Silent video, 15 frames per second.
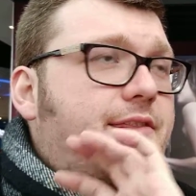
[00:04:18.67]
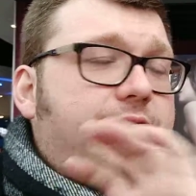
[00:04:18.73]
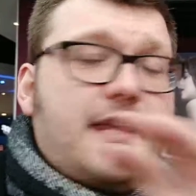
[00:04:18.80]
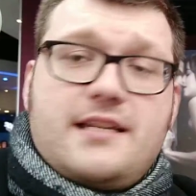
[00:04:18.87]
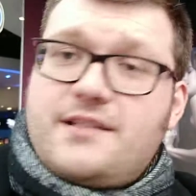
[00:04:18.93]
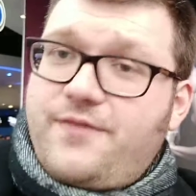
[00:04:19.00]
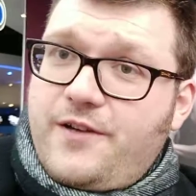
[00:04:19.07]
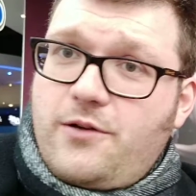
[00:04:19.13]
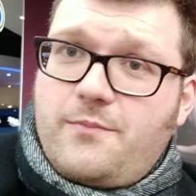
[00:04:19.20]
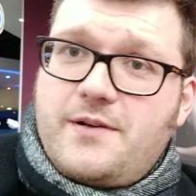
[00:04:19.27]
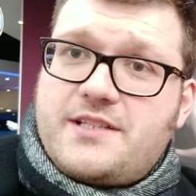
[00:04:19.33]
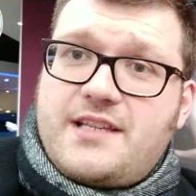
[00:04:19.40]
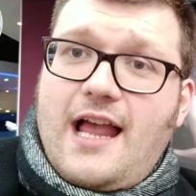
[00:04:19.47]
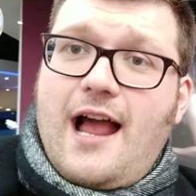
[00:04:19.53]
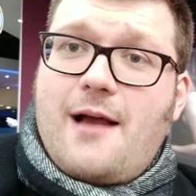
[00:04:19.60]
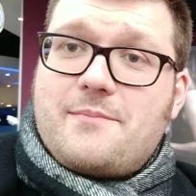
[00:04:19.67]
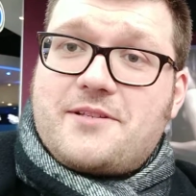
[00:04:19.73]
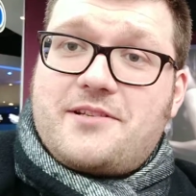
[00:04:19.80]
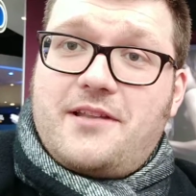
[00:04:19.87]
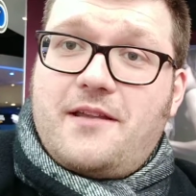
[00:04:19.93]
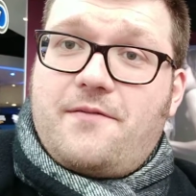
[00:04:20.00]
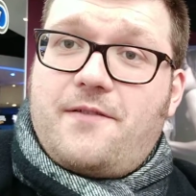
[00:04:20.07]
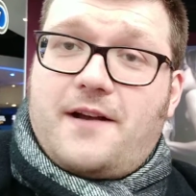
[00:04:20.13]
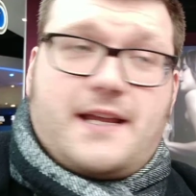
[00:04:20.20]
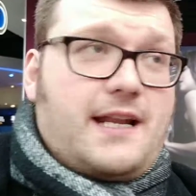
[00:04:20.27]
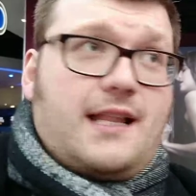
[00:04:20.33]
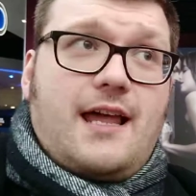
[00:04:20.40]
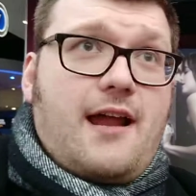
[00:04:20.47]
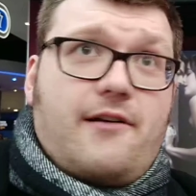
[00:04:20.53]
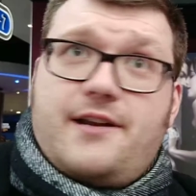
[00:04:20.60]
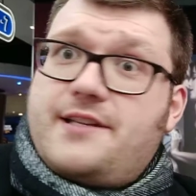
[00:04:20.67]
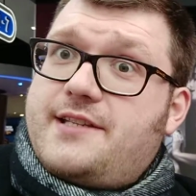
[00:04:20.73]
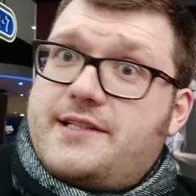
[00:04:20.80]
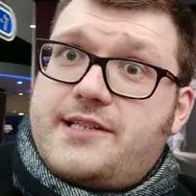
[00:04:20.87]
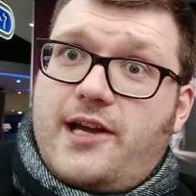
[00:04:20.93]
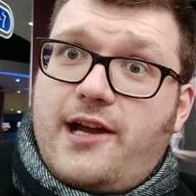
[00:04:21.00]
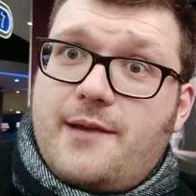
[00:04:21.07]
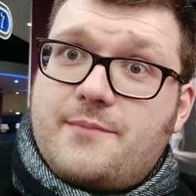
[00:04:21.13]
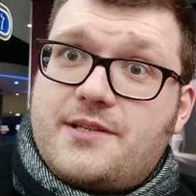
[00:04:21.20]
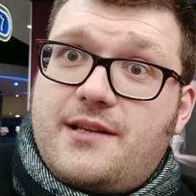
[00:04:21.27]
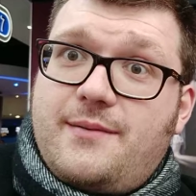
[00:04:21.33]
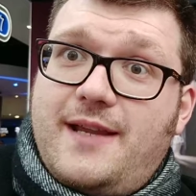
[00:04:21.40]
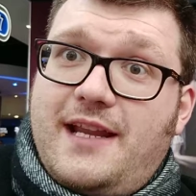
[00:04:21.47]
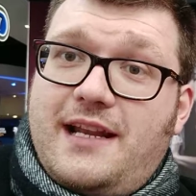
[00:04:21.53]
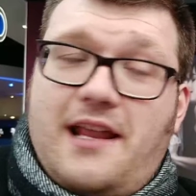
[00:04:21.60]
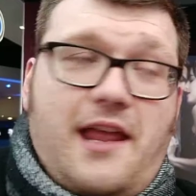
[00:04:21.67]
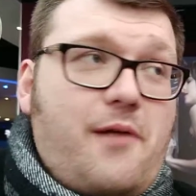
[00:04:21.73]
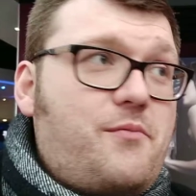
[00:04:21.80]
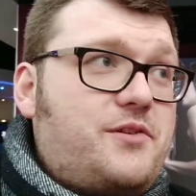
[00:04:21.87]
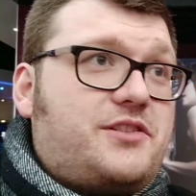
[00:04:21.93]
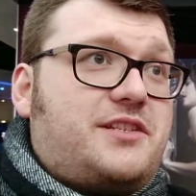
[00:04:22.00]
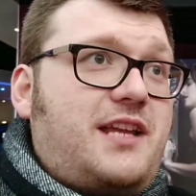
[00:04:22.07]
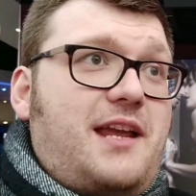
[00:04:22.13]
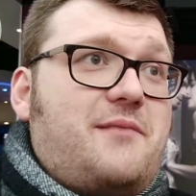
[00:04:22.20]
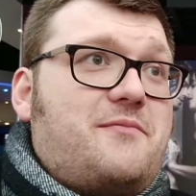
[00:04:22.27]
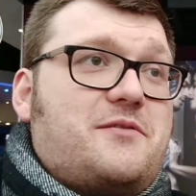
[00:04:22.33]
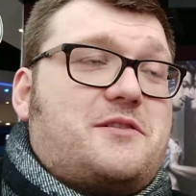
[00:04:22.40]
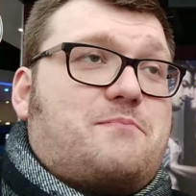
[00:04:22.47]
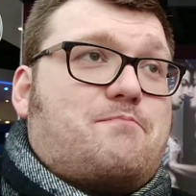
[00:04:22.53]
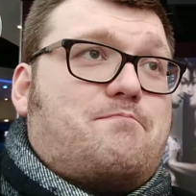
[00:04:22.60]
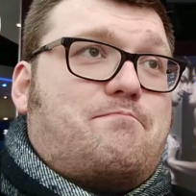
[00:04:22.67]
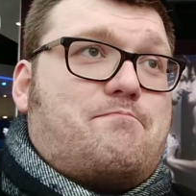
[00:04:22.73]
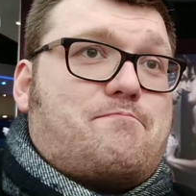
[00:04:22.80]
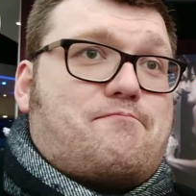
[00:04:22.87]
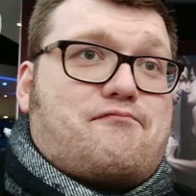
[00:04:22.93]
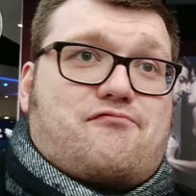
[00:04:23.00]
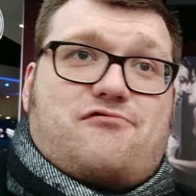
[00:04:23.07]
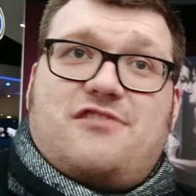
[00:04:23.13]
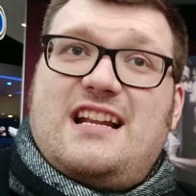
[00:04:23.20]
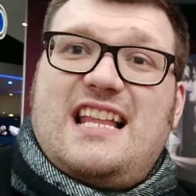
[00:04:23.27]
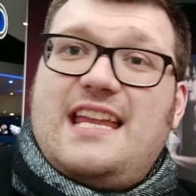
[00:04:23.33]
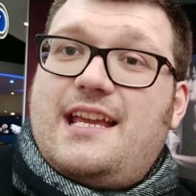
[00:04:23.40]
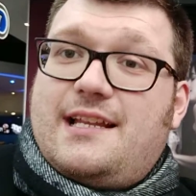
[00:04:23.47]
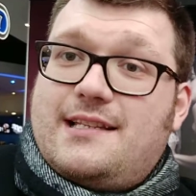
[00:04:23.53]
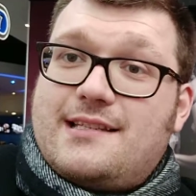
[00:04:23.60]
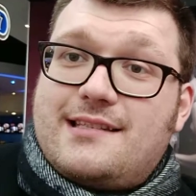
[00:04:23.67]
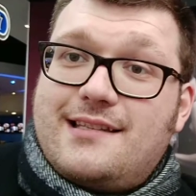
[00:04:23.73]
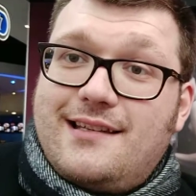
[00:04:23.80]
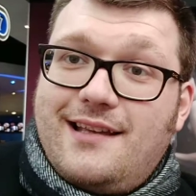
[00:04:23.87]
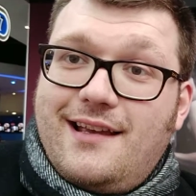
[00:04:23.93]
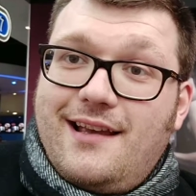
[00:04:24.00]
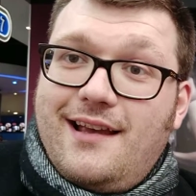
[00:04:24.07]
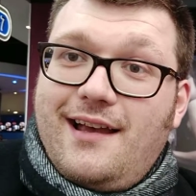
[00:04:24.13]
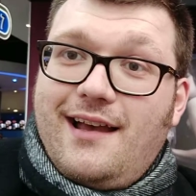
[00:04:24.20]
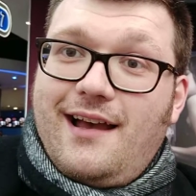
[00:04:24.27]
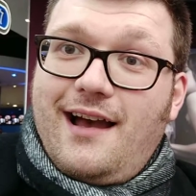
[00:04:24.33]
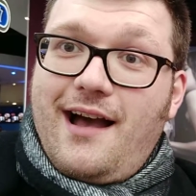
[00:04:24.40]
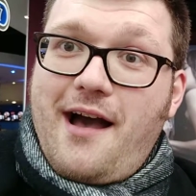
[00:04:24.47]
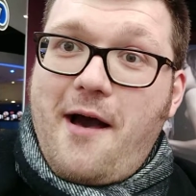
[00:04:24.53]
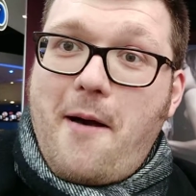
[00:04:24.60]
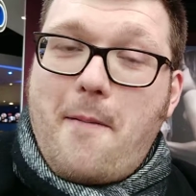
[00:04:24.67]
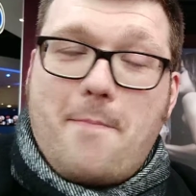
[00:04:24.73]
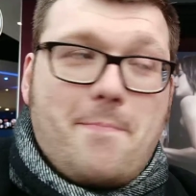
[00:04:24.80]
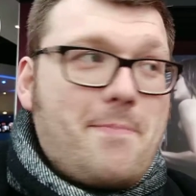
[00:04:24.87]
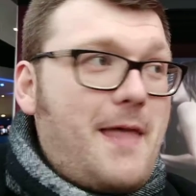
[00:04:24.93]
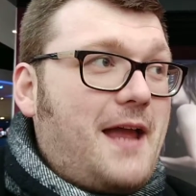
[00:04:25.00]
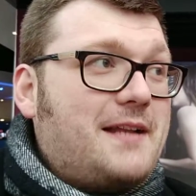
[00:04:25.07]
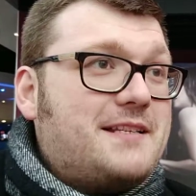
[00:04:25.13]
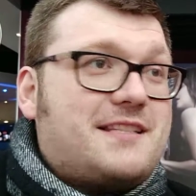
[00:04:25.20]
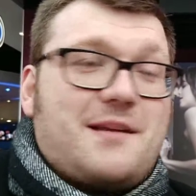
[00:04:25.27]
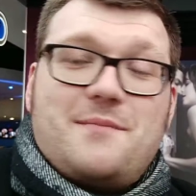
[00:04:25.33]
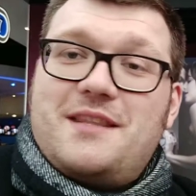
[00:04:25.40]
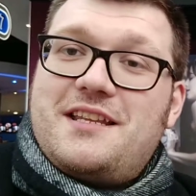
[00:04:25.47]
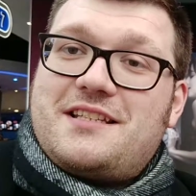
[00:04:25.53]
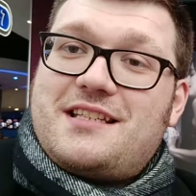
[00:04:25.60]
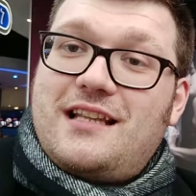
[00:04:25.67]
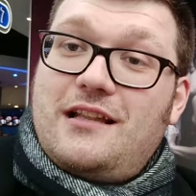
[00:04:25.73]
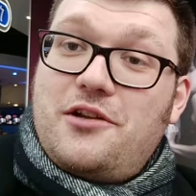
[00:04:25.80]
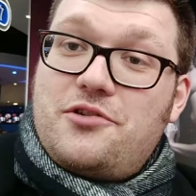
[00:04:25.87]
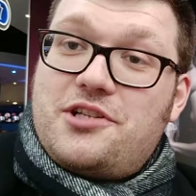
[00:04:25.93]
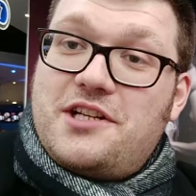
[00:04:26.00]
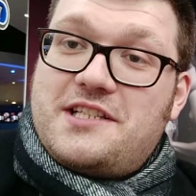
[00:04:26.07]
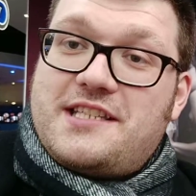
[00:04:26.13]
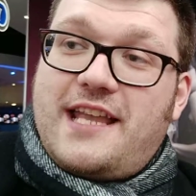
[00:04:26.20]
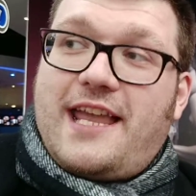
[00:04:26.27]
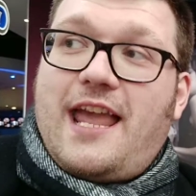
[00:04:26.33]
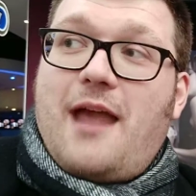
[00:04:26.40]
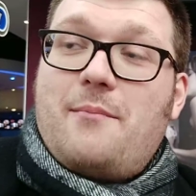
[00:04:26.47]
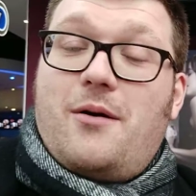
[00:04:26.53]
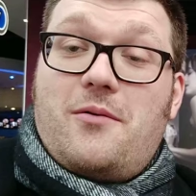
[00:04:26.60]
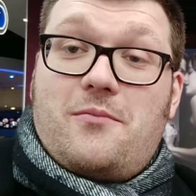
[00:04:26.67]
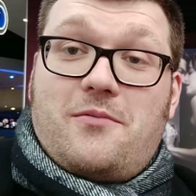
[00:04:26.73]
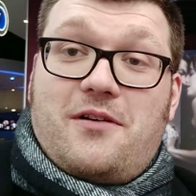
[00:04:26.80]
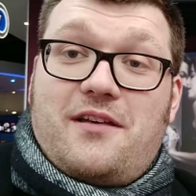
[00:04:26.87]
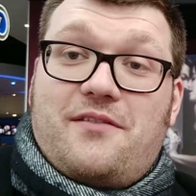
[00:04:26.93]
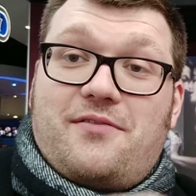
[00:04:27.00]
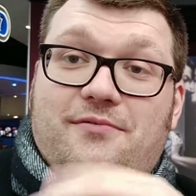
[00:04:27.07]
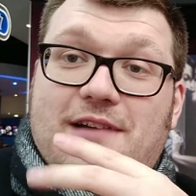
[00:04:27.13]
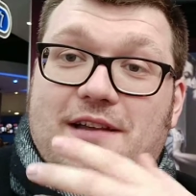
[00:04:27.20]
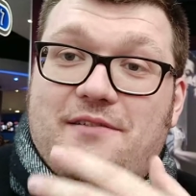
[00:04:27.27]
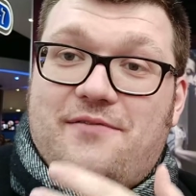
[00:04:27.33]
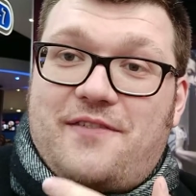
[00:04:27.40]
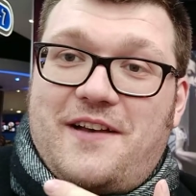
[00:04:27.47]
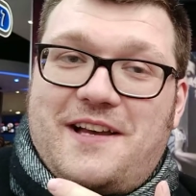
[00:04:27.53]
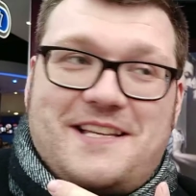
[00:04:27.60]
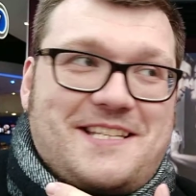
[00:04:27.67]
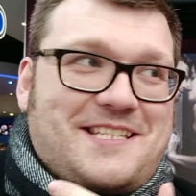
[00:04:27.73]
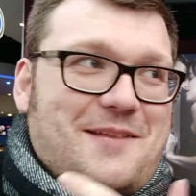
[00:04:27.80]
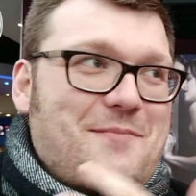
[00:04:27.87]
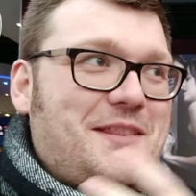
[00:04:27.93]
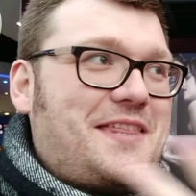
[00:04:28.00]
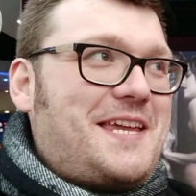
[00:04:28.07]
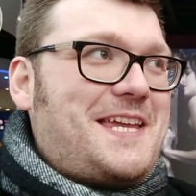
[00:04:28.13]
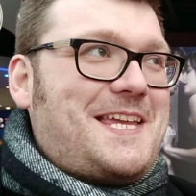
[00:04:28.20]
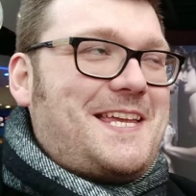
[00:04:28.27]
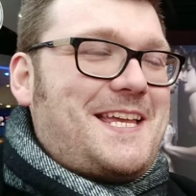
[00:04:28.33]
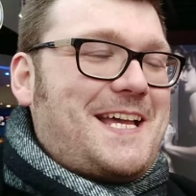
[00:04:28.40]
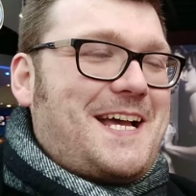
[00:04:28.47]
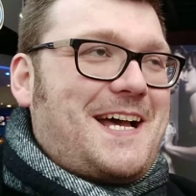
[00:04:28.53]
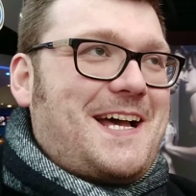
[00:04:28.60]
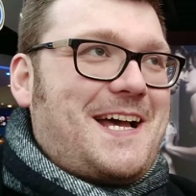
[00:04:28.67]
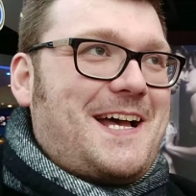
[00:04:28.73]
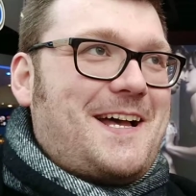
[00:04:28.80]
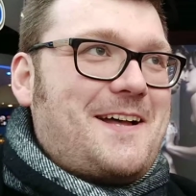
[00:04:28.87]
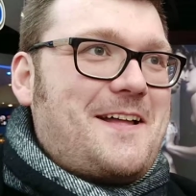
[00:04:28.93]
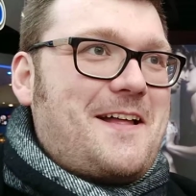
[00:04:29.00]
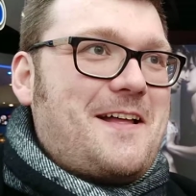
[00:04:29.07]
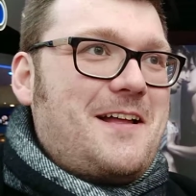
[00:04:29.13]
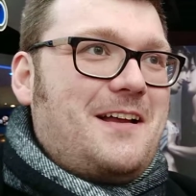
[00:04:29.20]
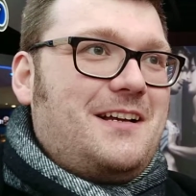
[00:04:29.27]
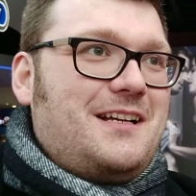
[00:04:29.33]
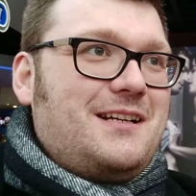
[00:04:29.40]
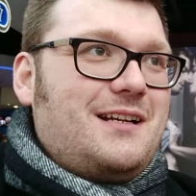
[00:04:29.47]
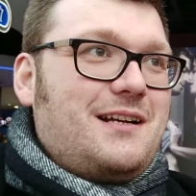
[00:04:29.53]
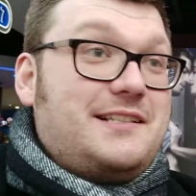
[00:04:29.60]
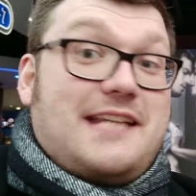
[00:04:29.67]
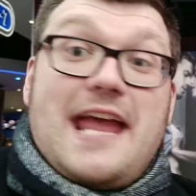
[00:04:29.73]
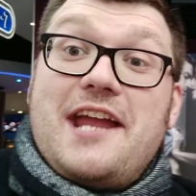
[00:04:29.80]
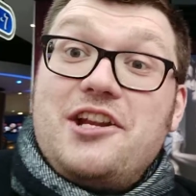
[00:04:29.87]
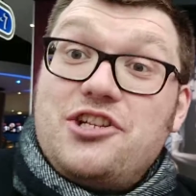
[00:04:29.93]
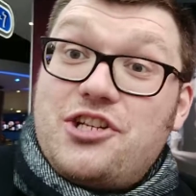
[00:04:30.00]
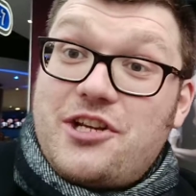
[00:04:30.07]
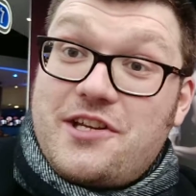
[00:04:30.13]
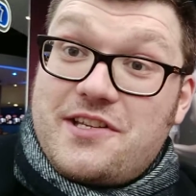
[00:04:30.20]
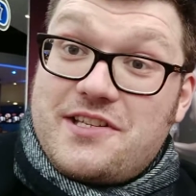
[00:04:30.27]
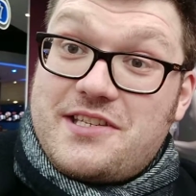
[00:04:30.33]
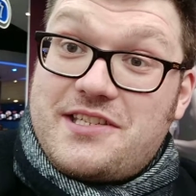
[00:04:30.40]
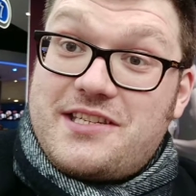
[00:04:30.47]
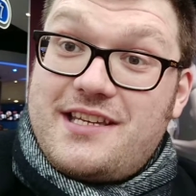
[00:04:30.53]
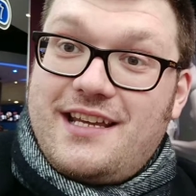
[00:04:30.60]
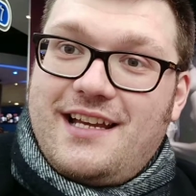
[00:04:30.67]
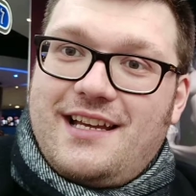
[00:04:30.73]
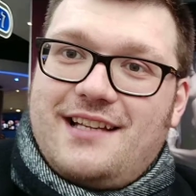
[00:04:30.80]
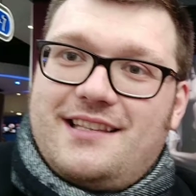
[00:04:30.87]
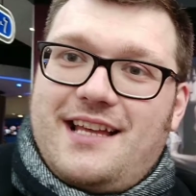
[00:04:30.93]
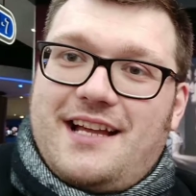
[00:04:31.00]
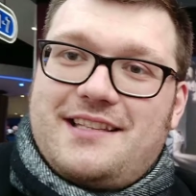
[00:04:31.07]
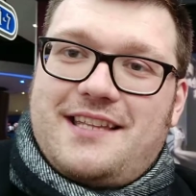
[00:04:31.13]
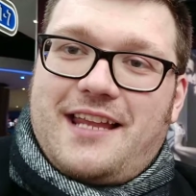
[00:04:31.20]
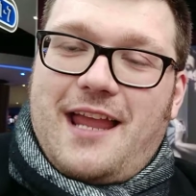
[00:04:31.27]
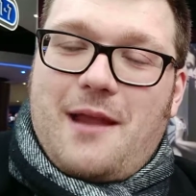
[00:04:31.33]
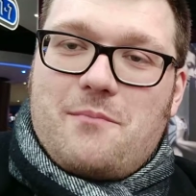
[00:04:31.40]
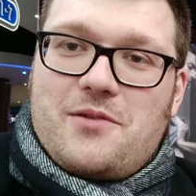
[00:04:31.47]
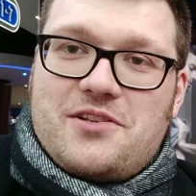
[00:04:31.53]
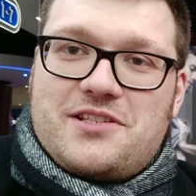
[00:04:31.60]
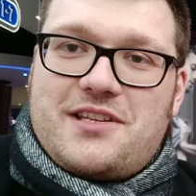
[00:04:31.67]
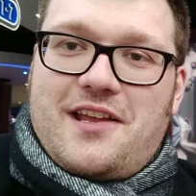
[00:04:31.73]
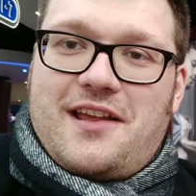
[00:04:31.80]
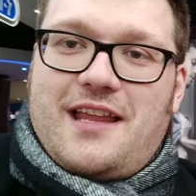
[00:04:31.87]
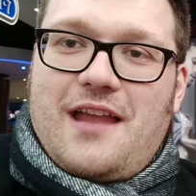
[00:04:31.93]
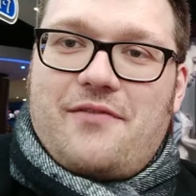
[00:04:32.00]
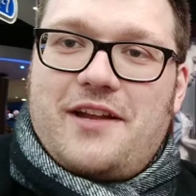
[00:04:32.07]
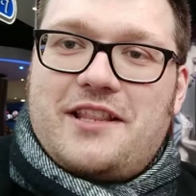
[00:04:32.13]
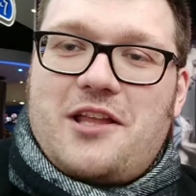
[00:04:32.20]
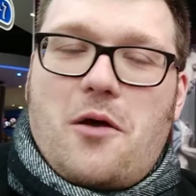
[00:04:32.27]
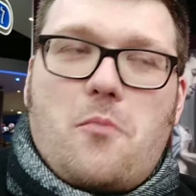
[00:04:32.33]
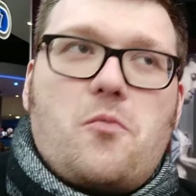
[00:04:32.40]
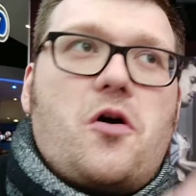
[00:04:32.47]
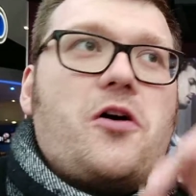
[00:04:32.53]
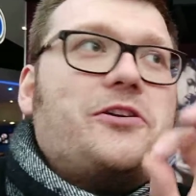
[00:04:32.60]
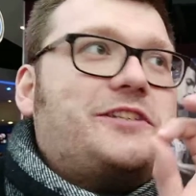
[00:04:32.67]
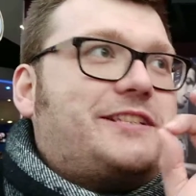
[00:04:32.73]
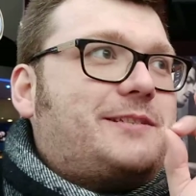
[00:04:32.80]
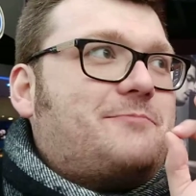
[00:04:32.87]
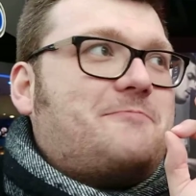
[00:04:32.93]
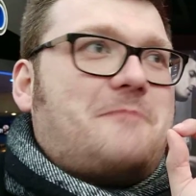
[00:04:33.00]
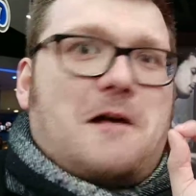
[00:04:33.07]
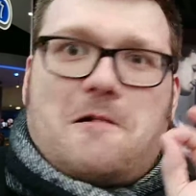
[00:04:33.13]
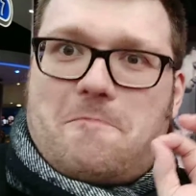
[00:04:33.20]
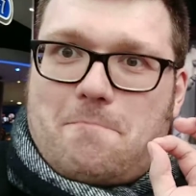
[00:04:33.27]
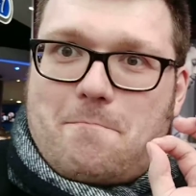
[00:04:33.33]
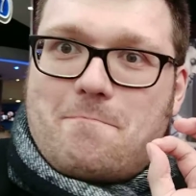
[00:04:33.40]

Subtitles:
This film was absolutely fucking hilarious at times. I mean, it was brilliant. And some of the solutions he came up with some of the dangers that the game was giving them was, well,